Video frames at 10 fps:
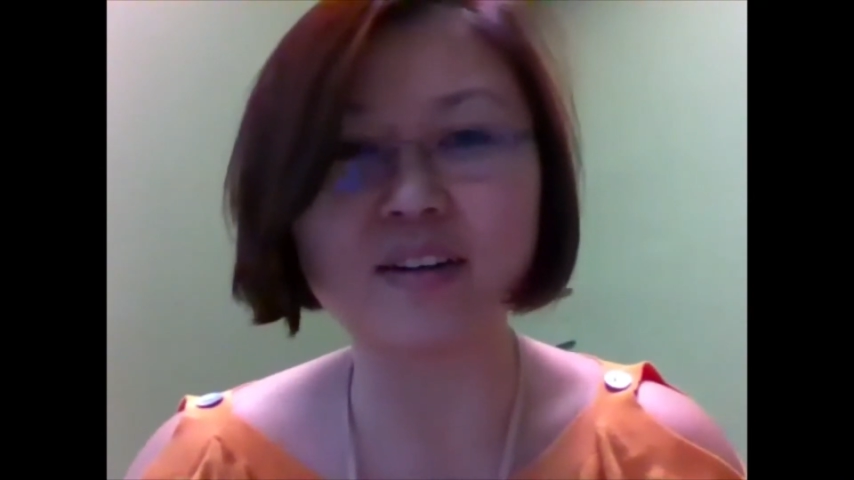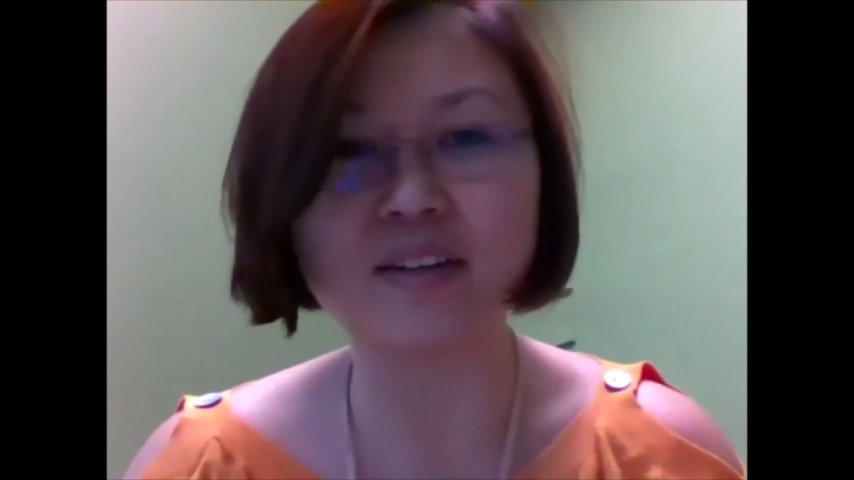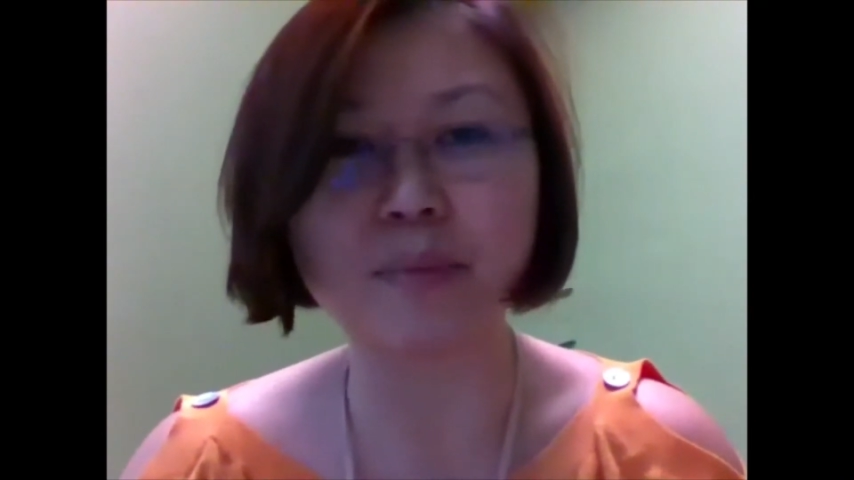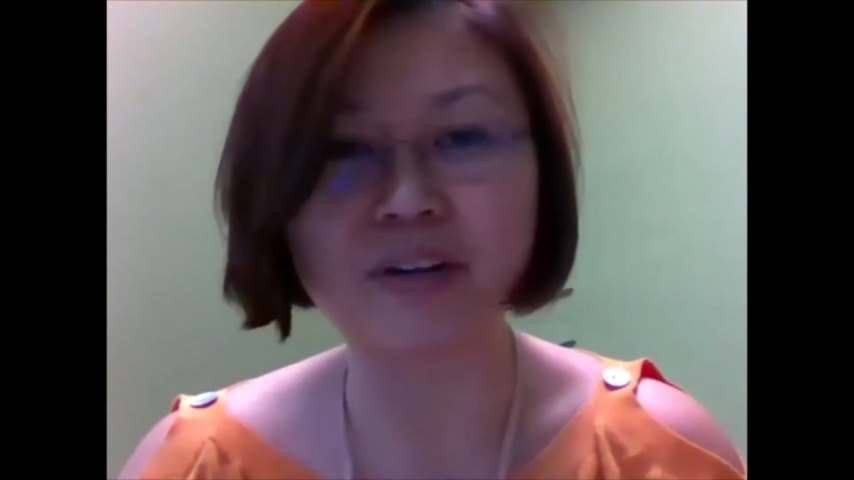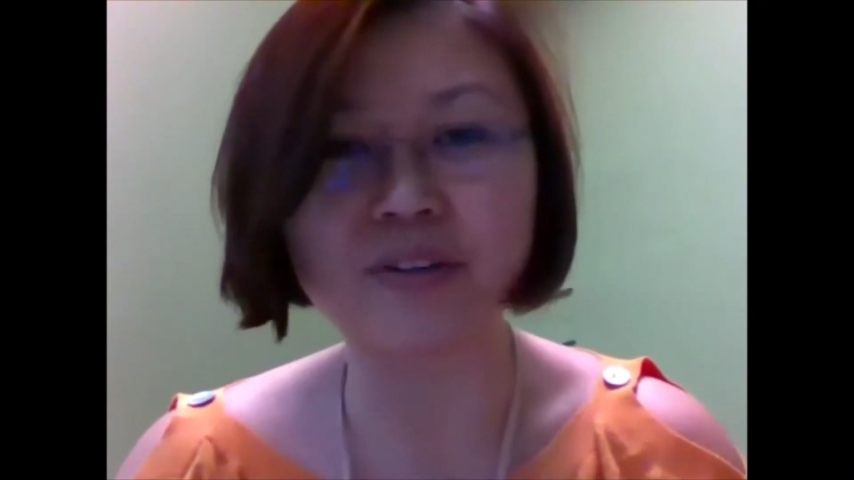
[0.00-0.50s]

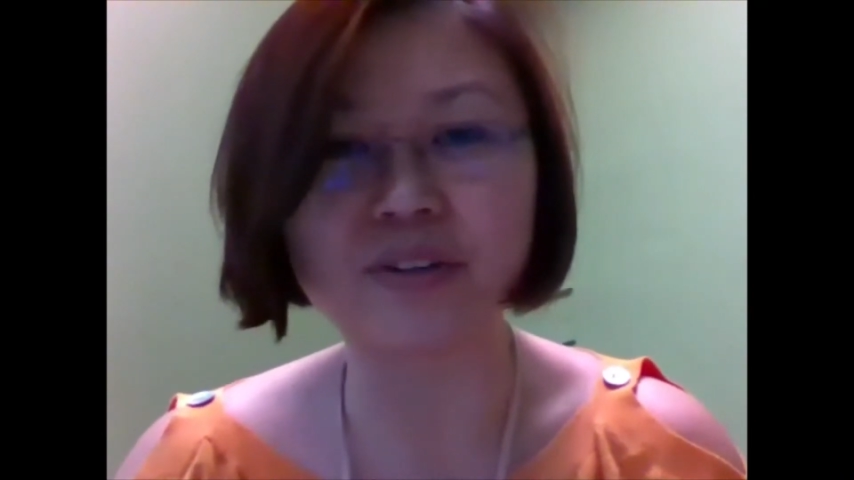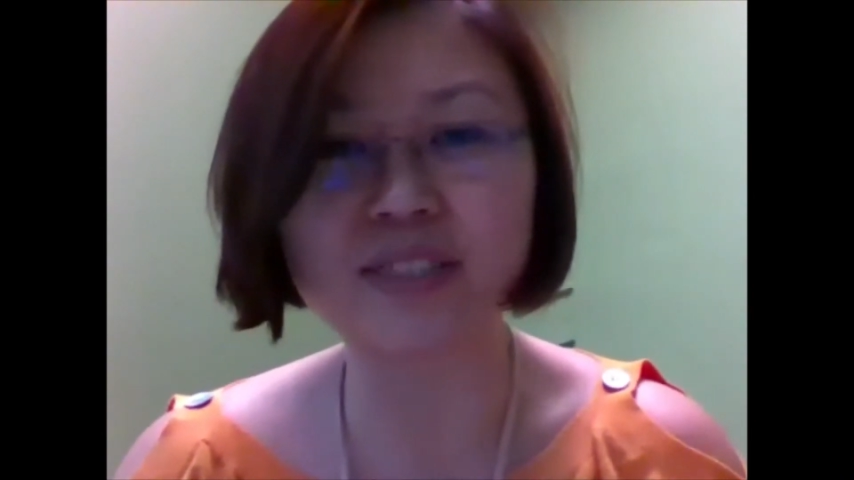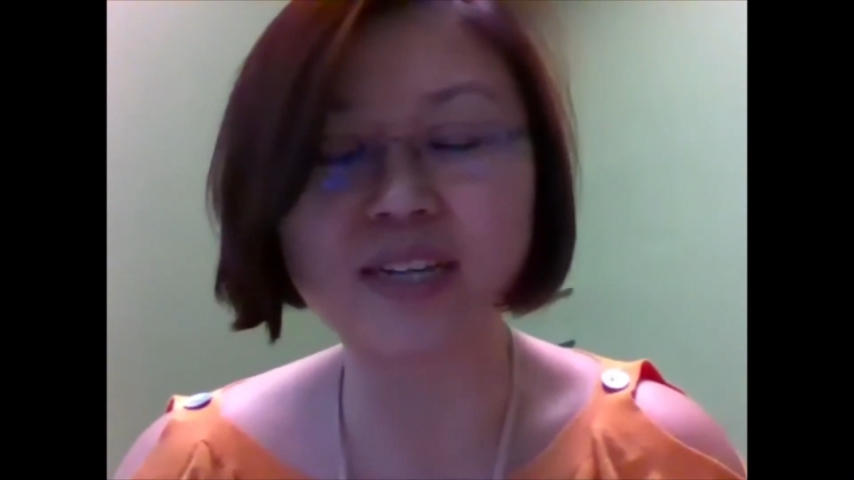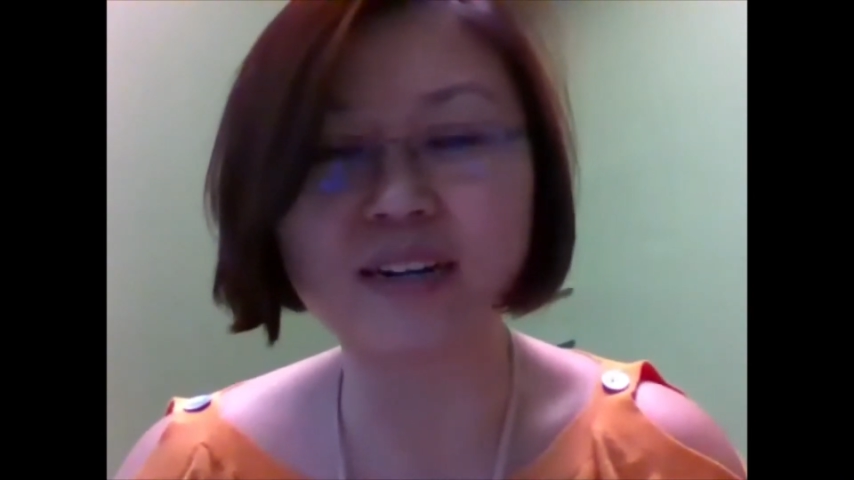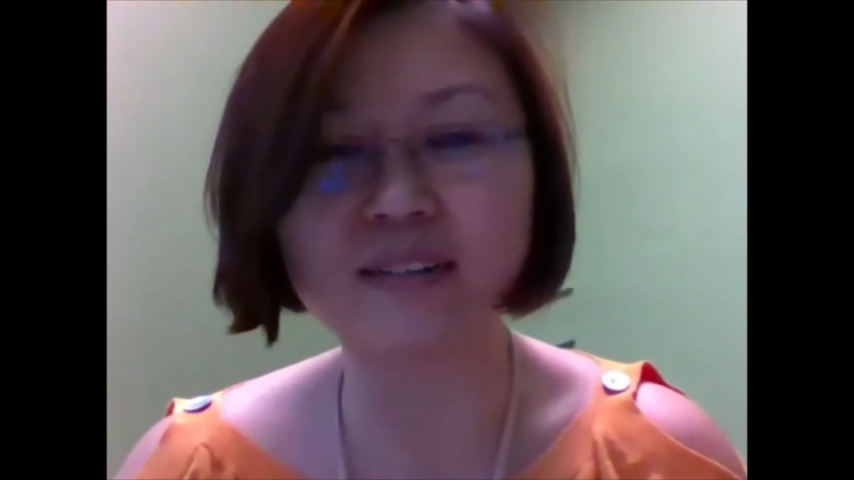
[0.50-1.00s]
about your
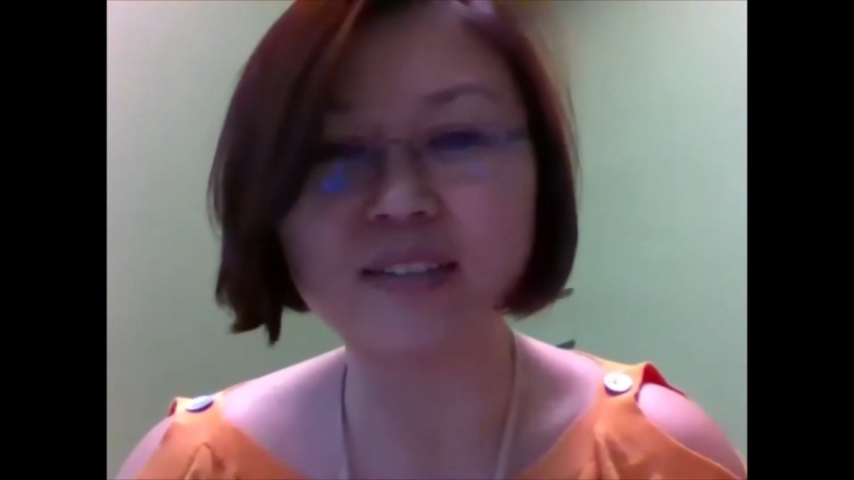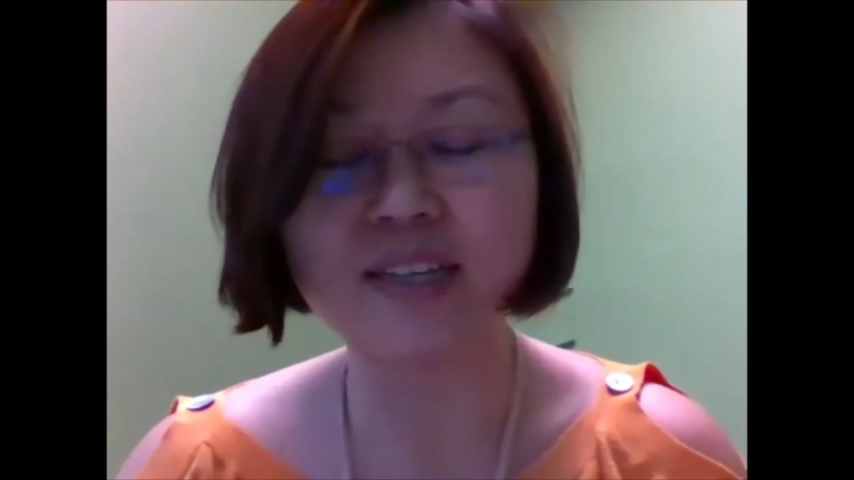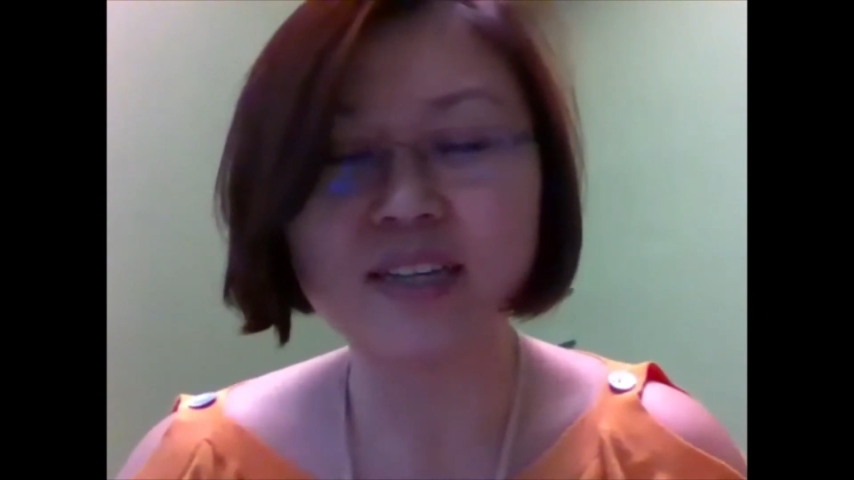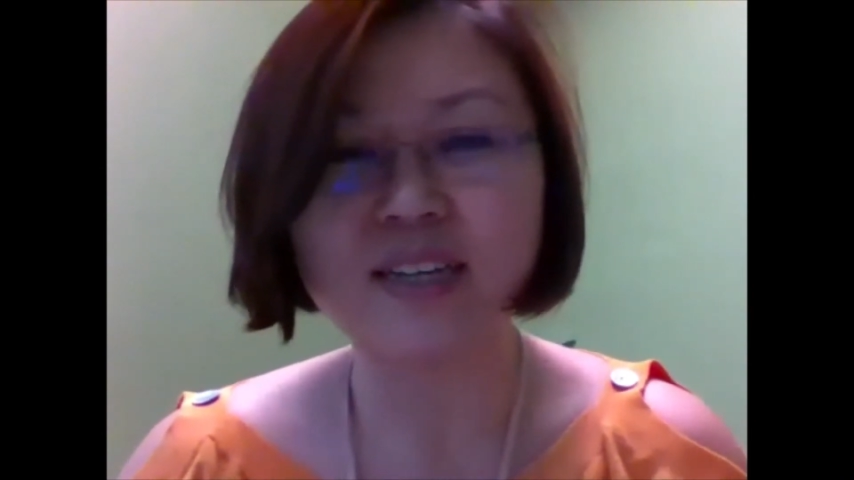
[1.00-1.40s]
style.